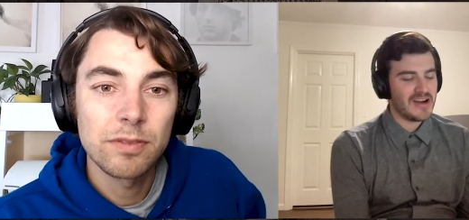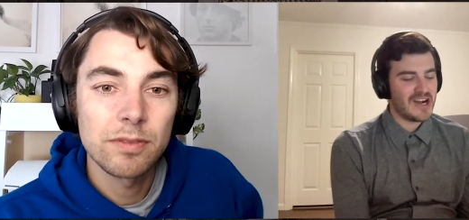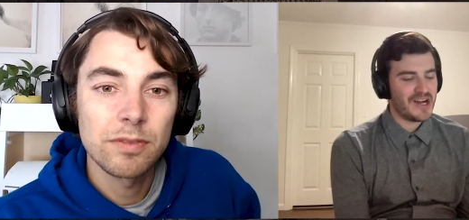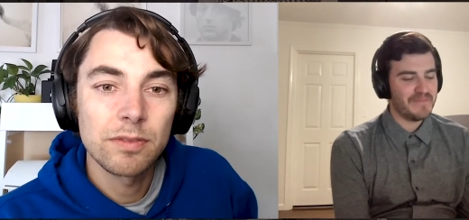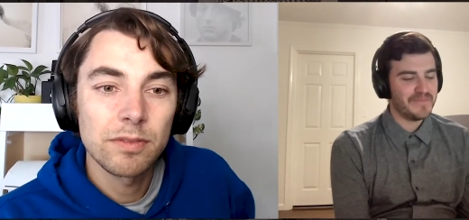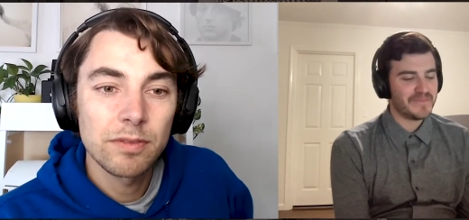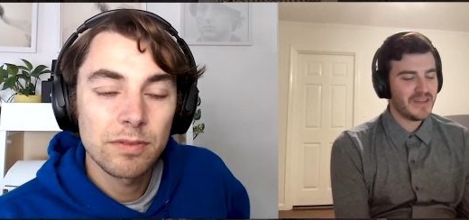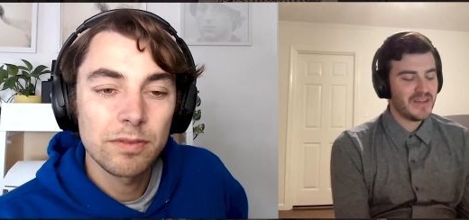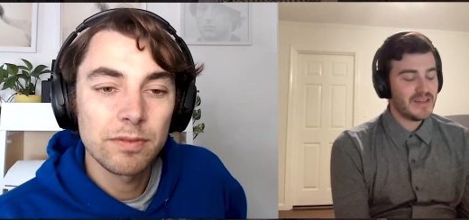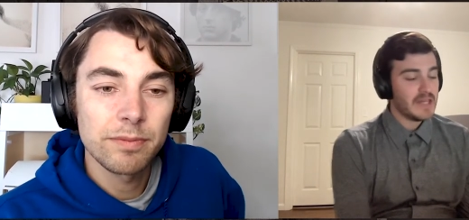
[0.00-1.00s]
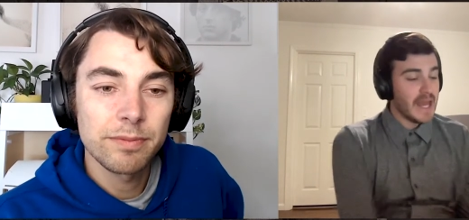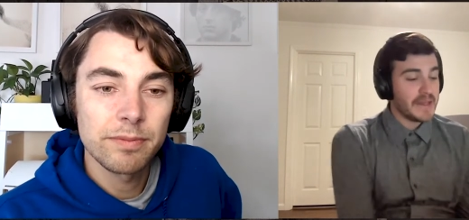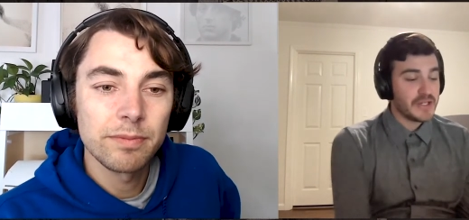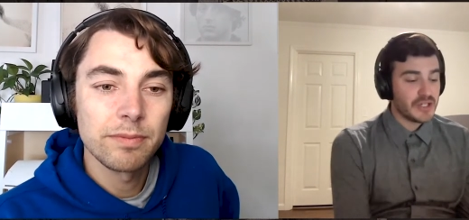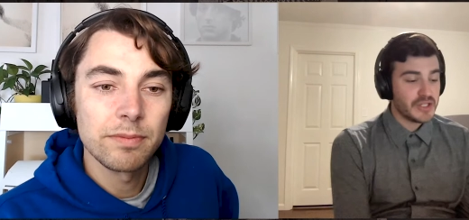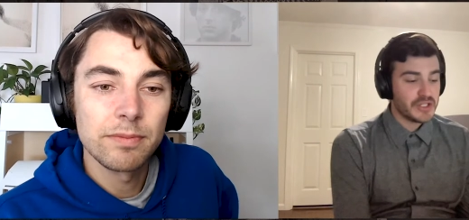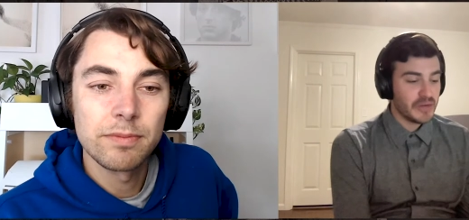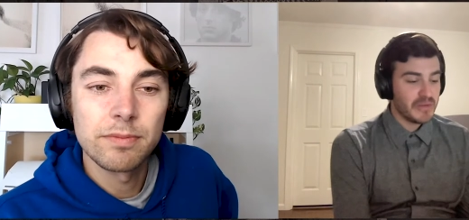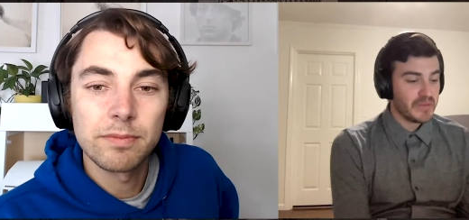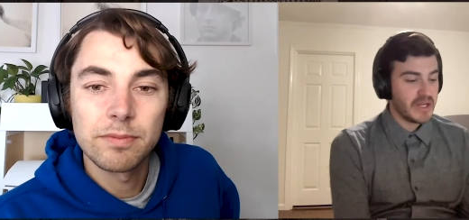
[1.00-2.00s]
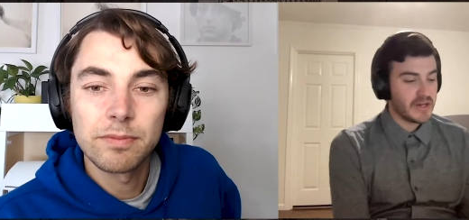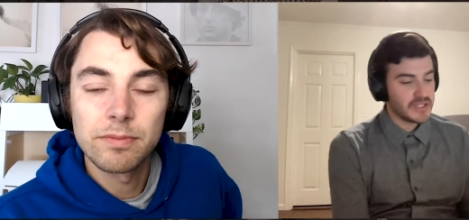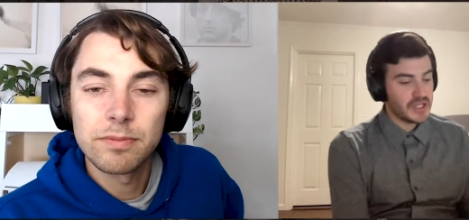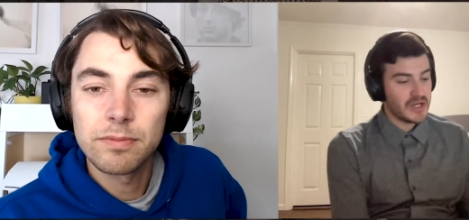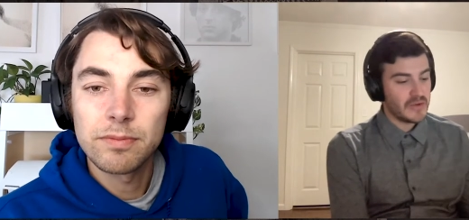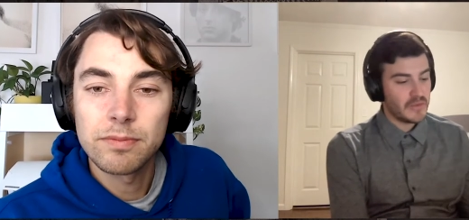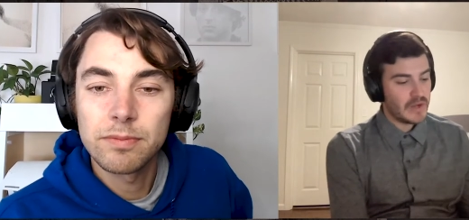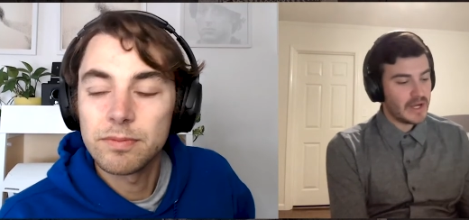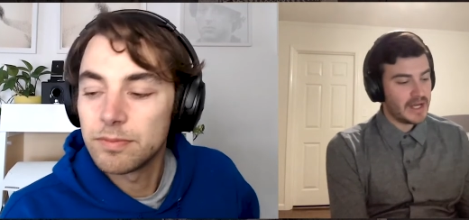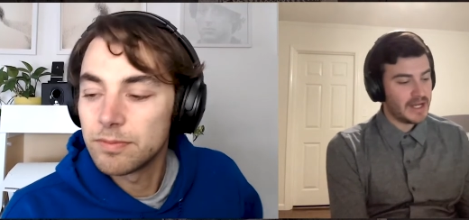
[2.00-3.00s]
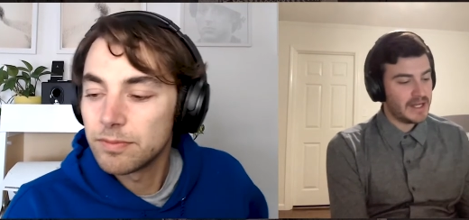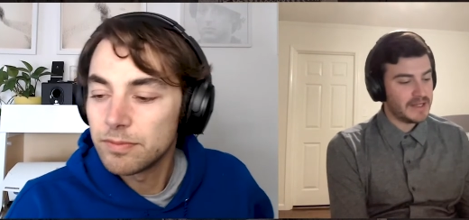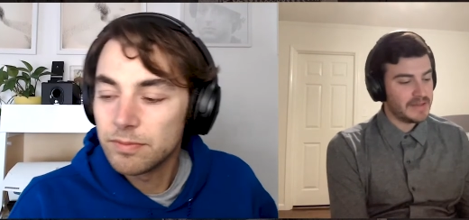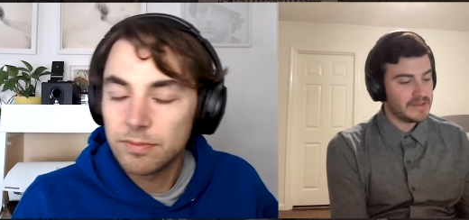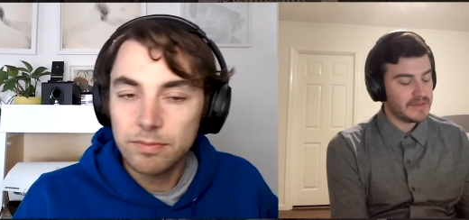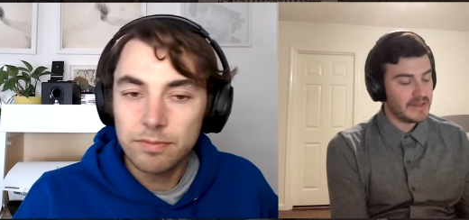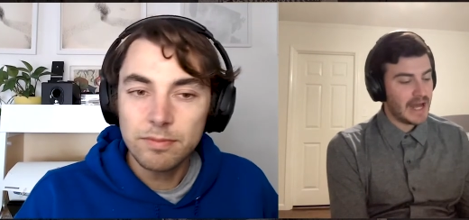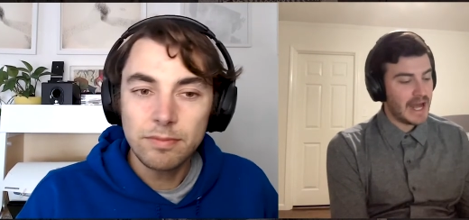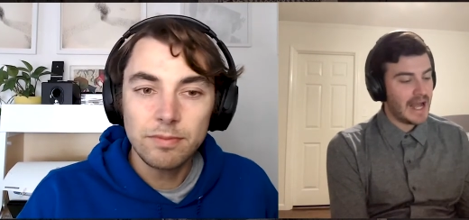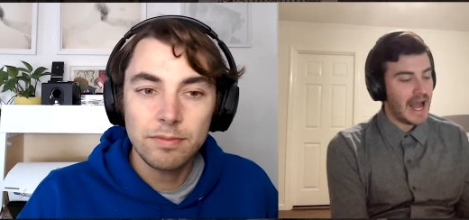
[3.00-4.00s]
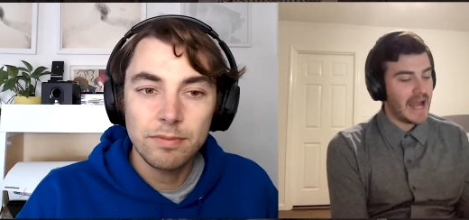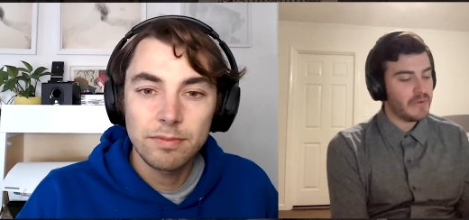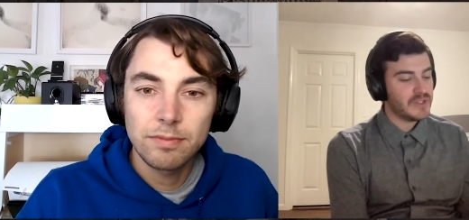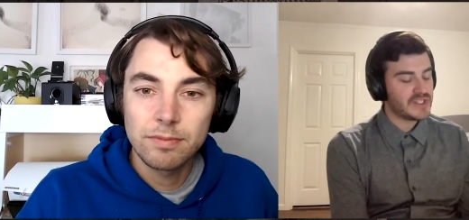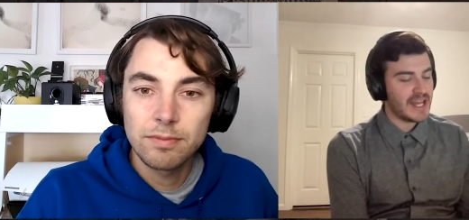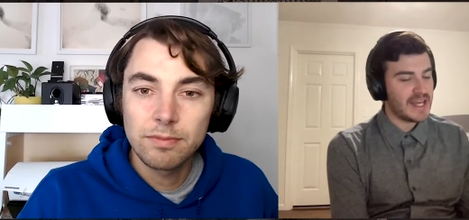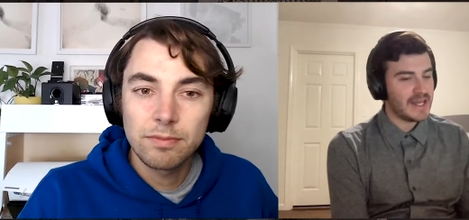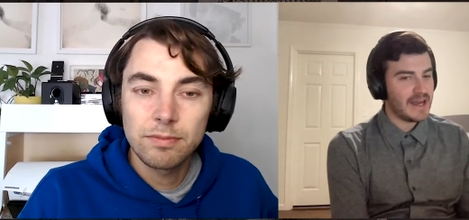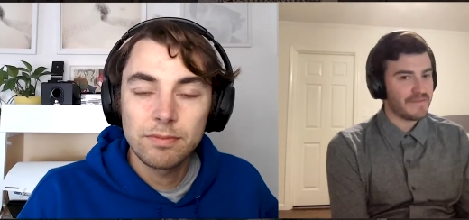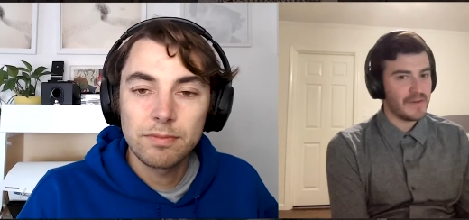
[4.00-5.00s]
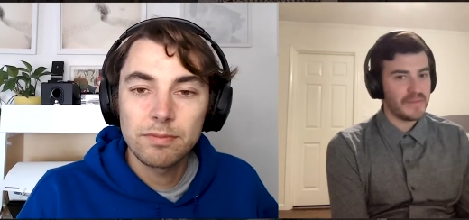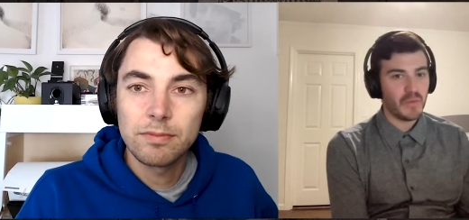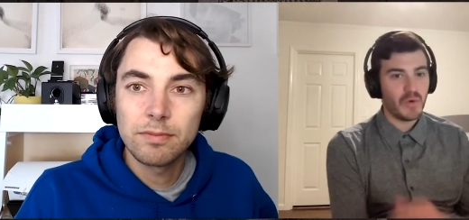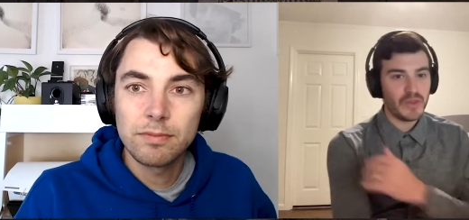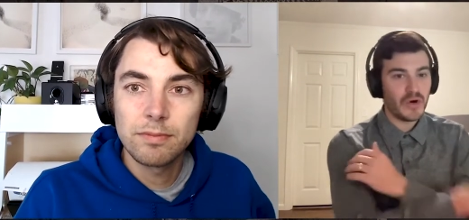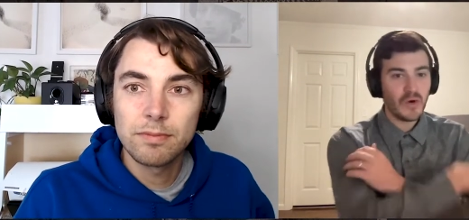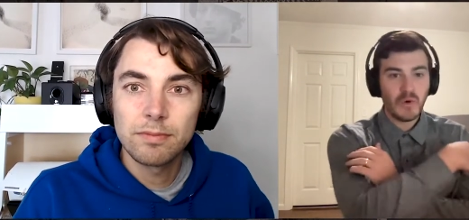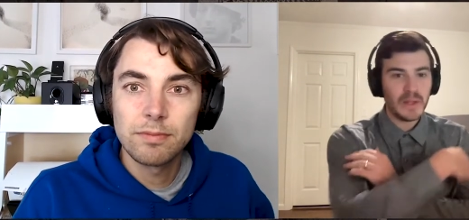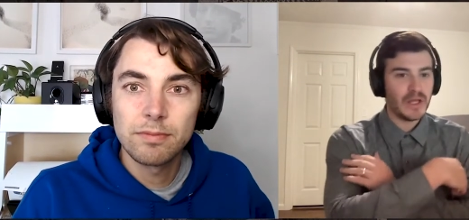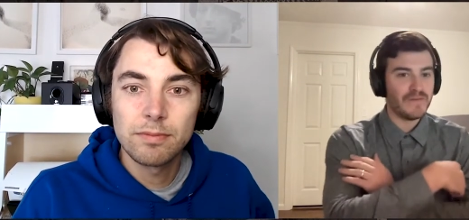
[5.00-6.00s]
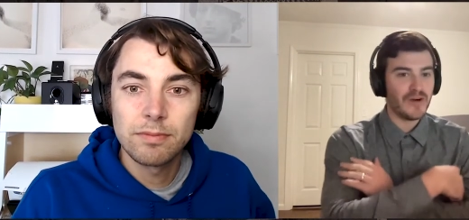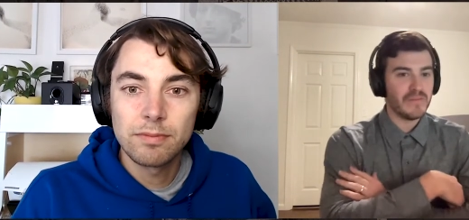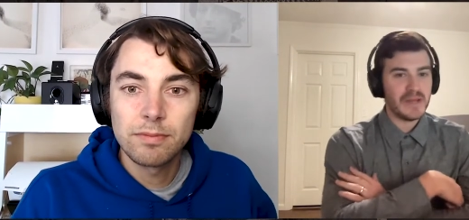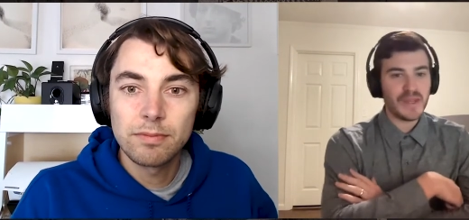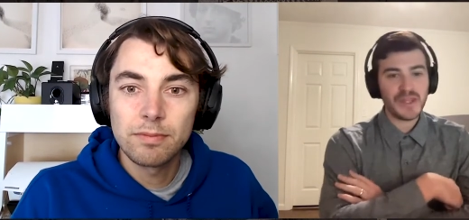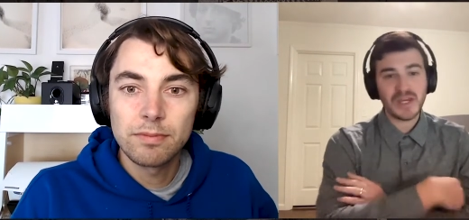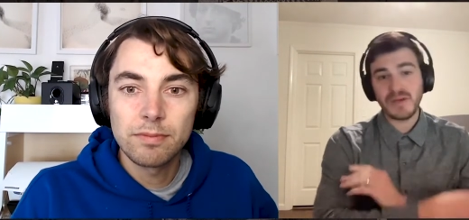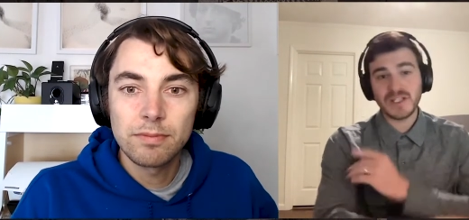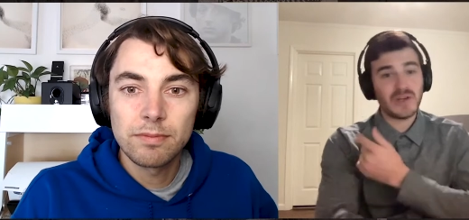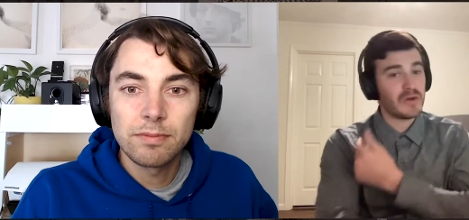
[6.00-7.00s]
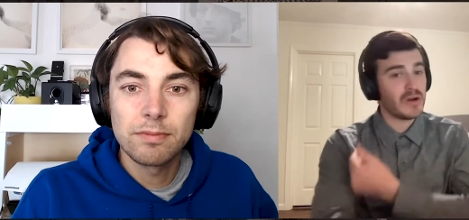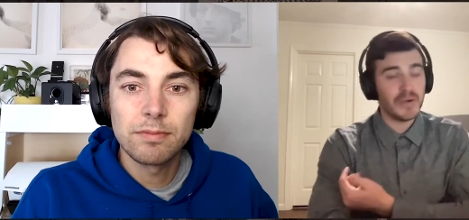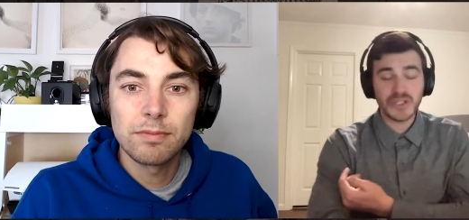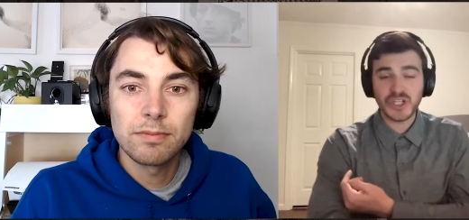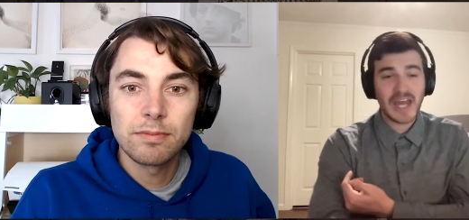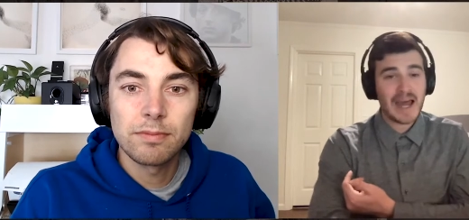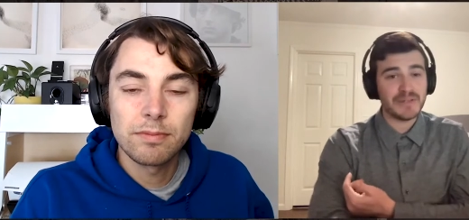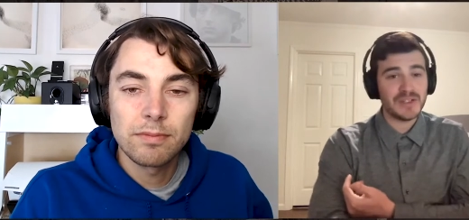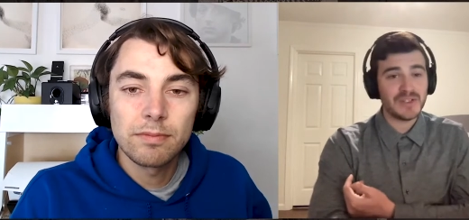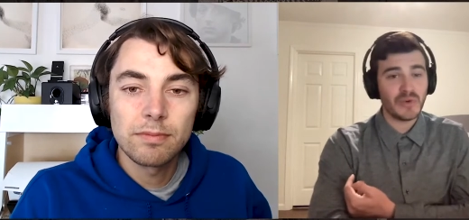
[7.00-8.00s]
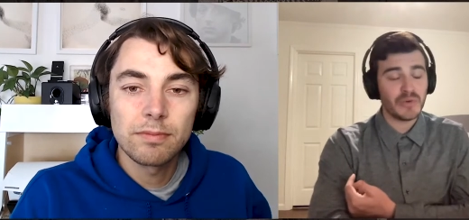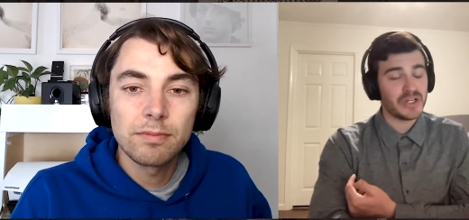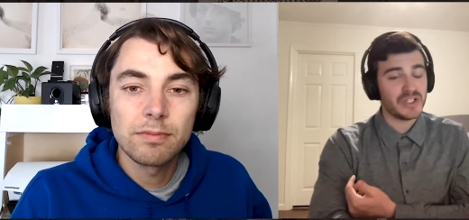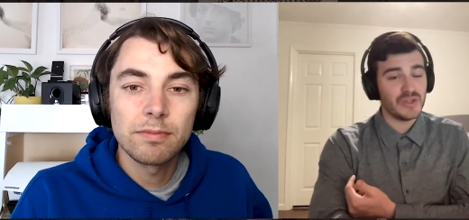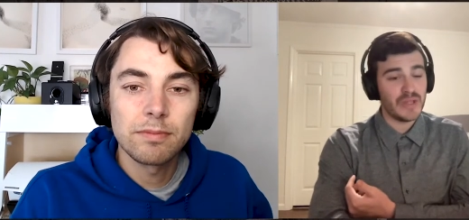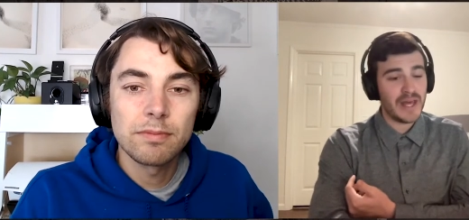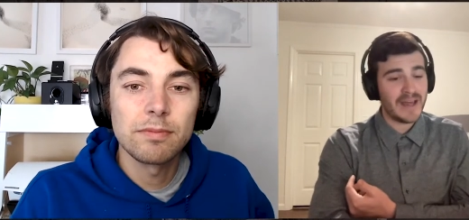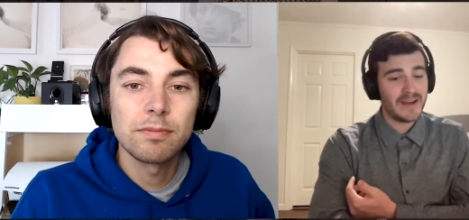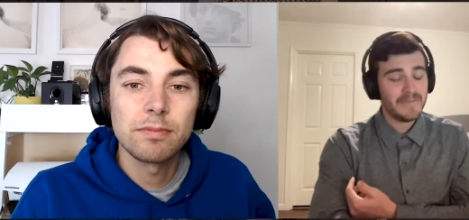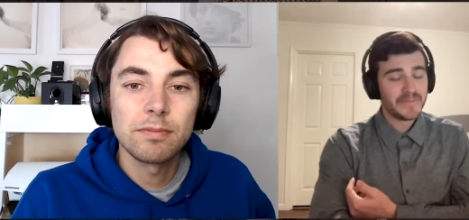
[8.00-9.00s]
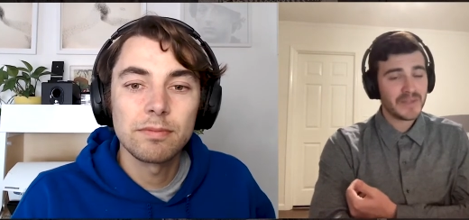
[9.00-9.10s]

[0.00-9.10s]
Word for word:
Speaker 1: Um, yeah, the the German players, you know, uh, I, I, would say that from the the whole one love armband thing because there were a bunch of captains who were going to do that.